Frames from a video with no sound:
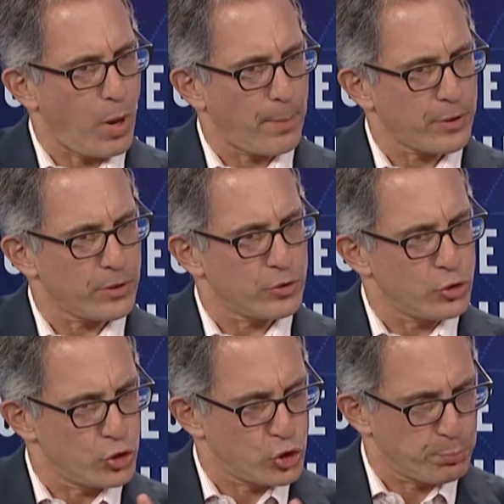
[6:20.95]
I'm
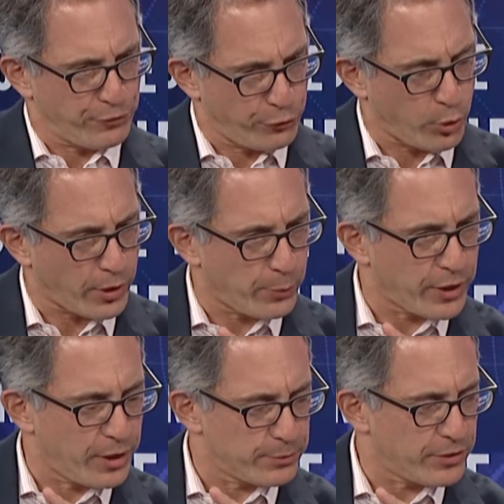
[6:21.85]
going to, before
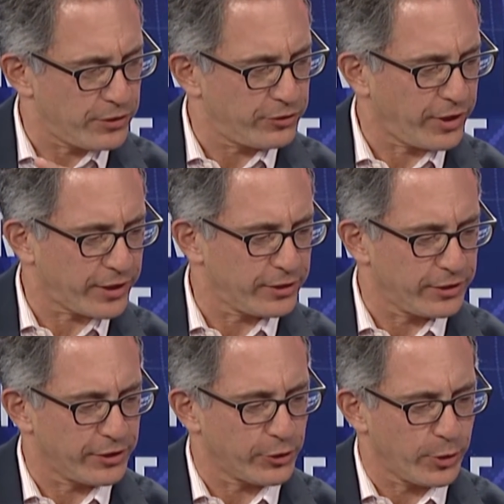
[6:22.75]
we come to this second
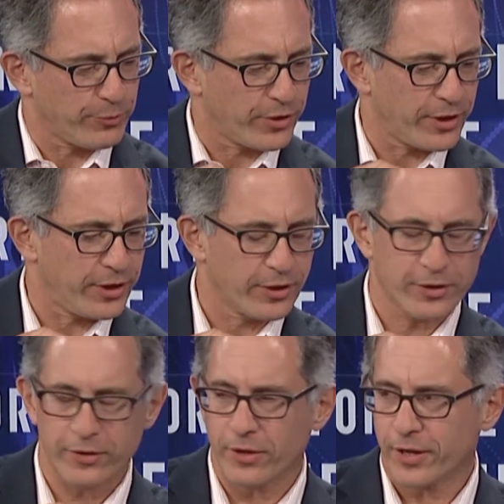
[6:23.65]
leader, who I'm very
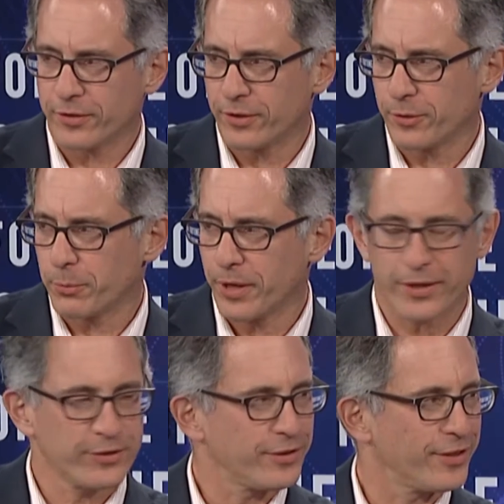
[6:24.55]
eager to talk to you
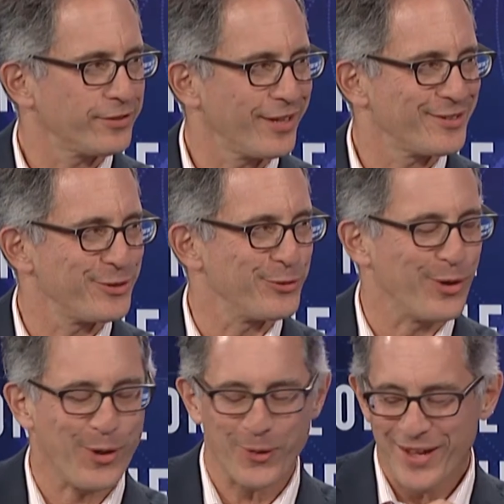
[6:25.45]
about, as, as, as you
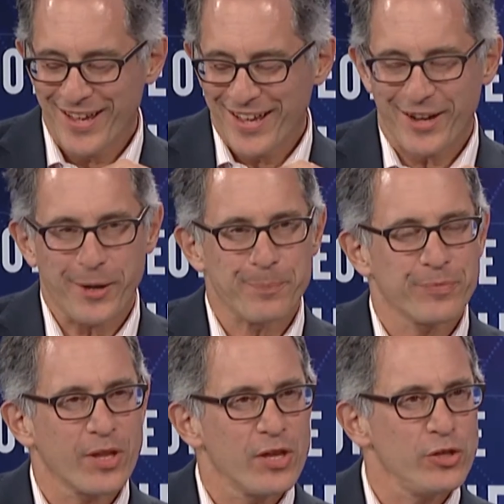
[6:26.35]
know,
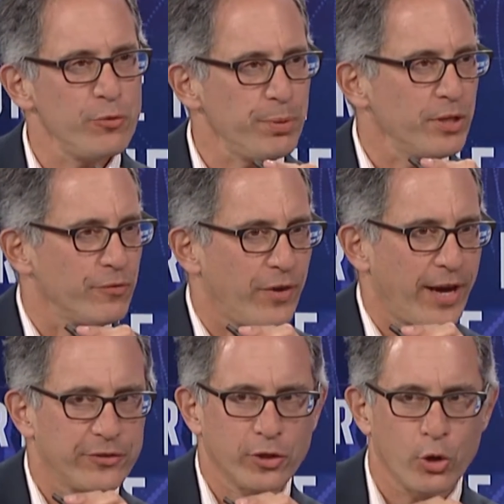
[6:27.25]
um, you've been
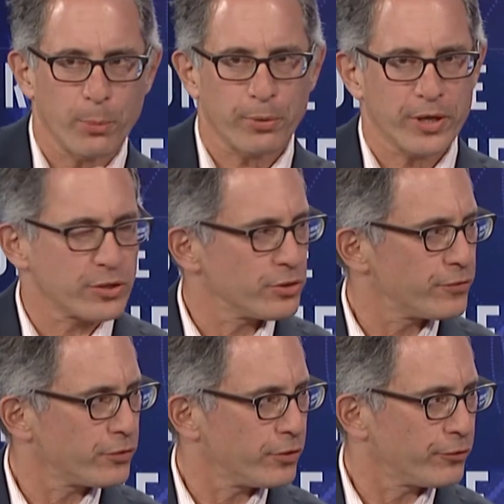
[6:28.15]
advising
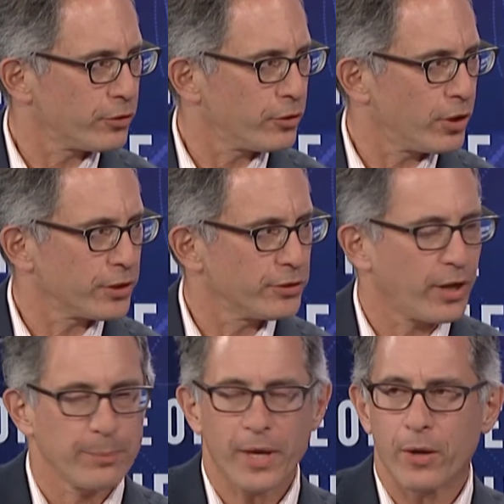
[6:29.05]
corporations for, for a long
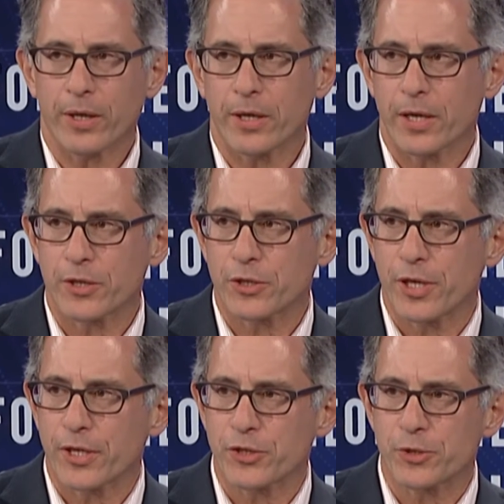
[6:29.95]
time now. It, it,
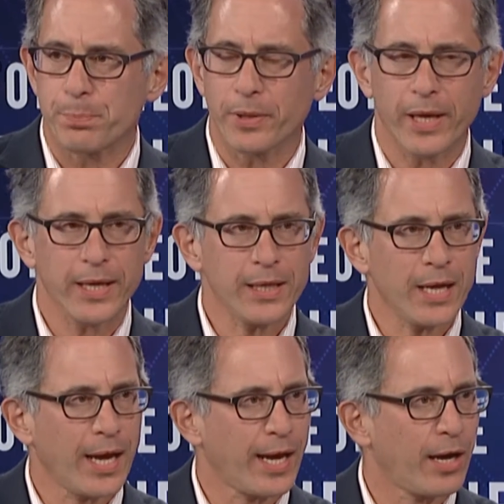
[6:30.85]
explain
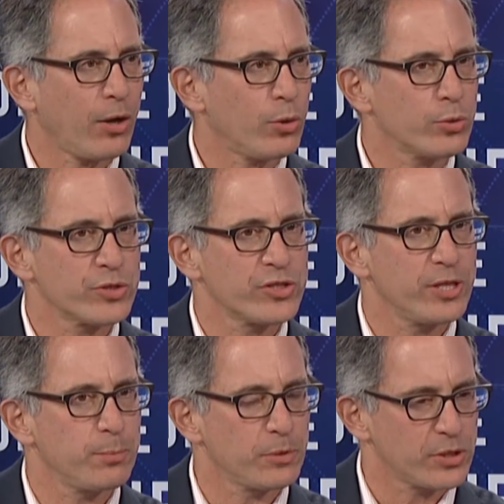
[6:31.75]
how
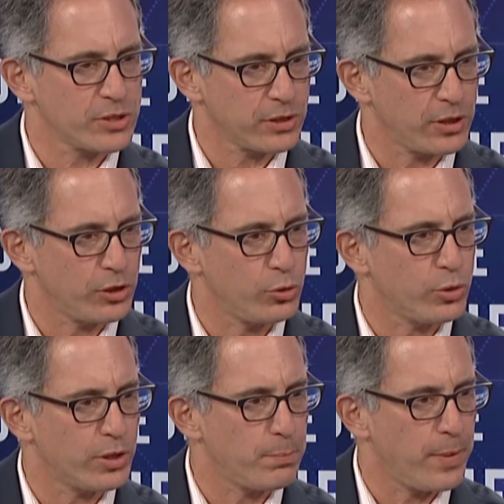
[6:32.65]
seamlessly you
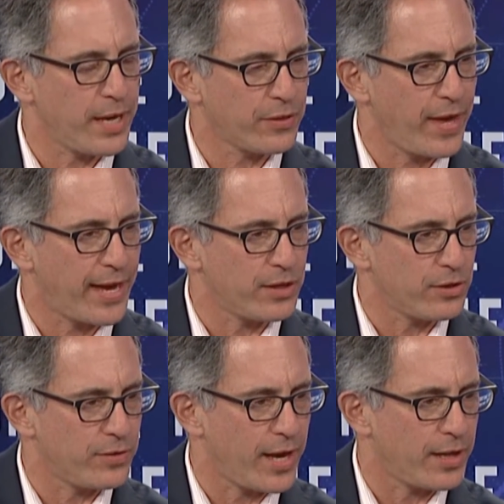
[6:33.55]
can make that,
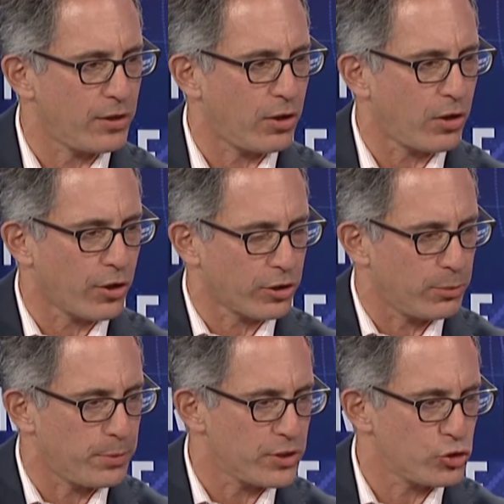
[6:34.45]
that
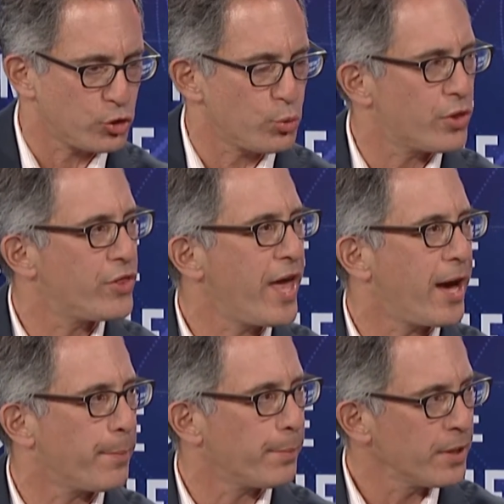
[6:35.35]
argument to
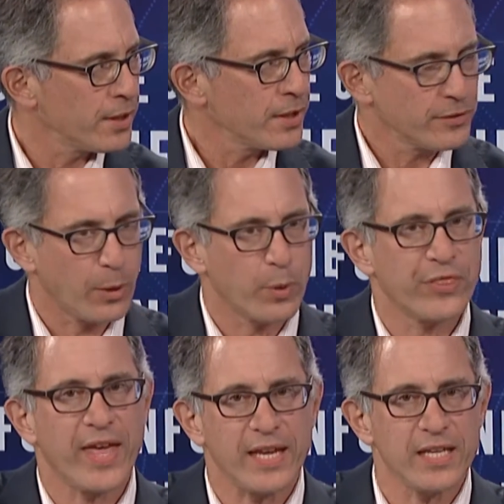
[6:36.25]
them that
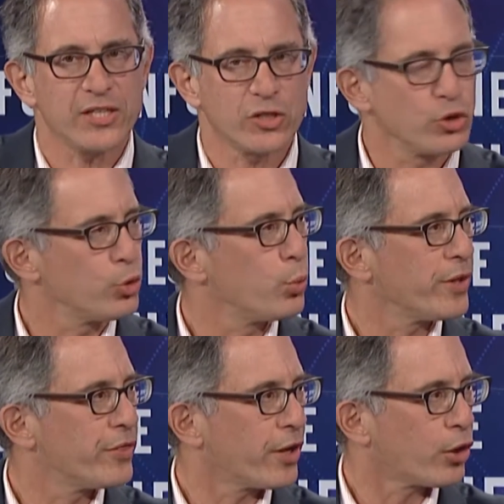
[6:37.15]
what they need to do
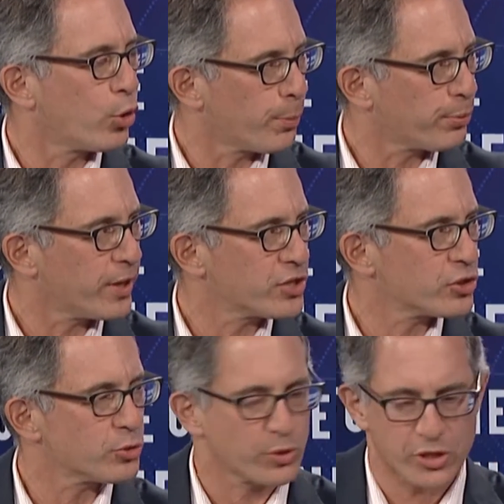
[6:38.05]
with their
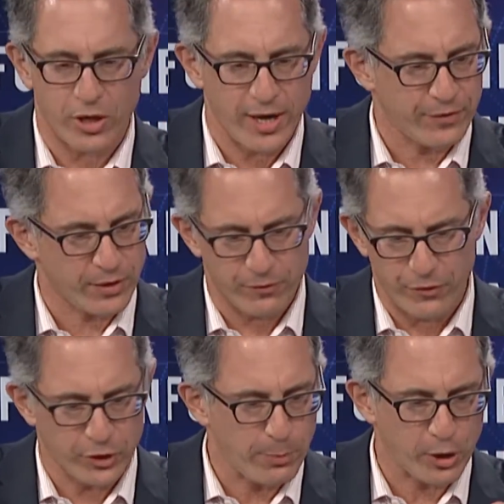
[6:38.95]
corporations, which are having
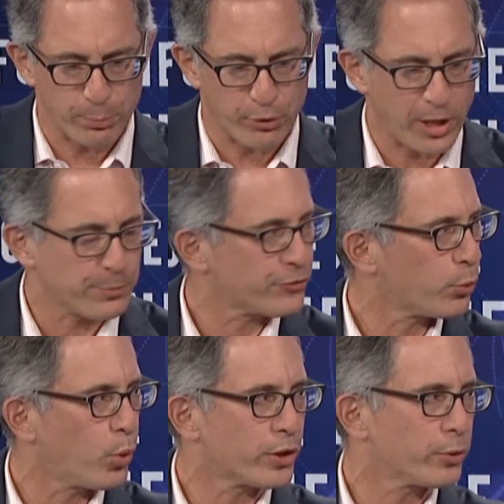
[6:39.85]
fundamental problems
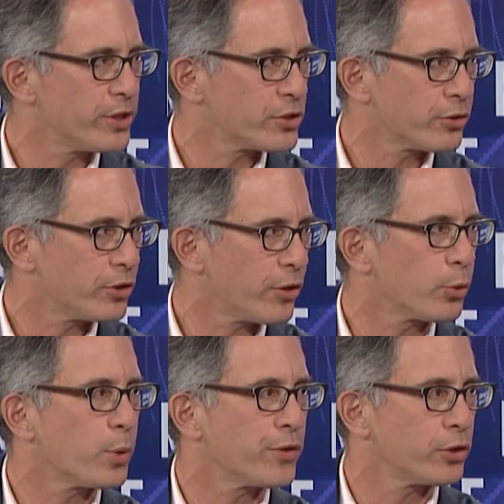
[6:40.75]
for one reason or
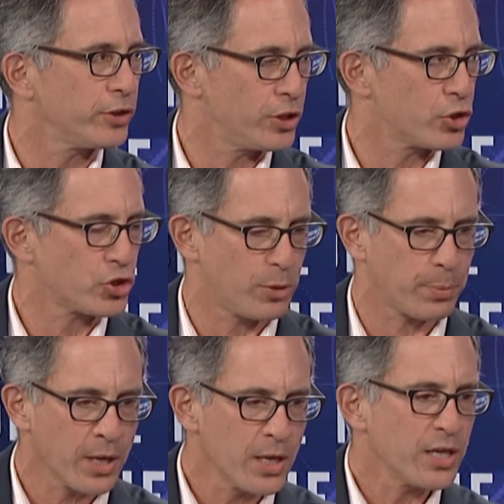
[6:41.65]
another with their
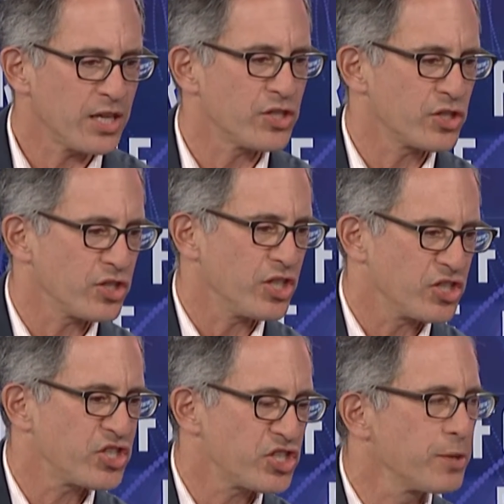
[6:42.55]
leadership, is,
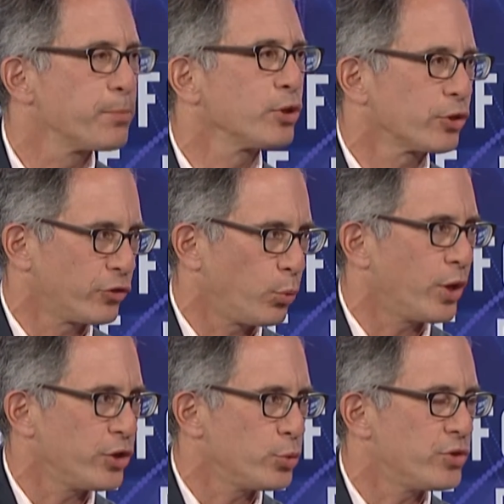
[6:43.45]
is similar to
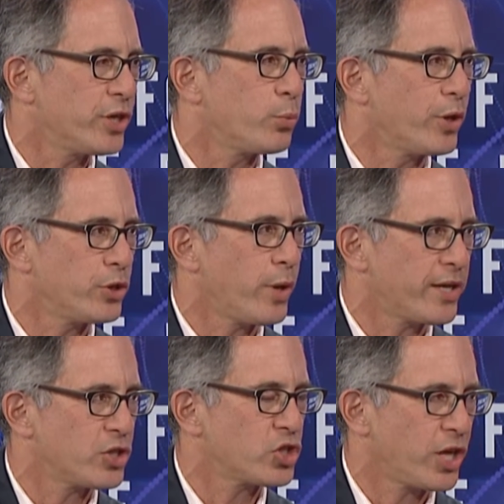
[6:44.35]
what you did when you
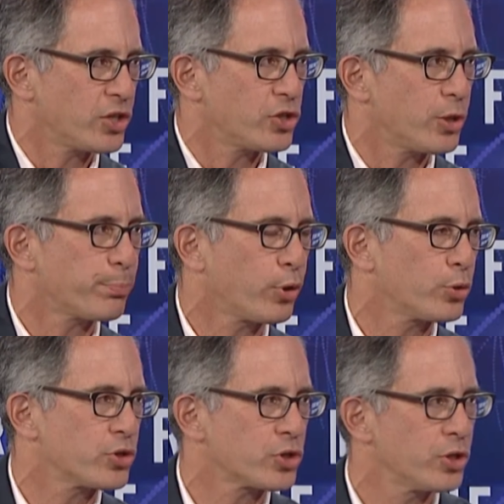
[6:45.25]
had to change the
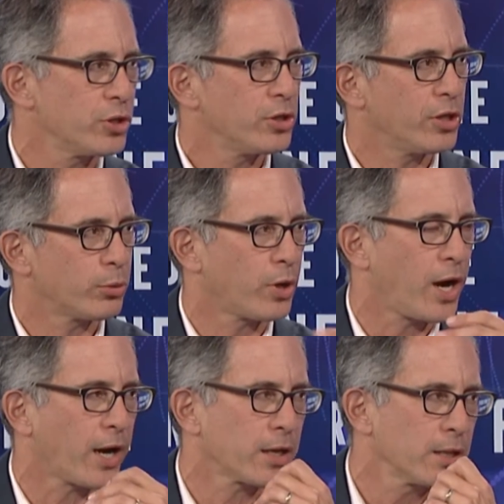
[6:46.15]
approach in Iraq.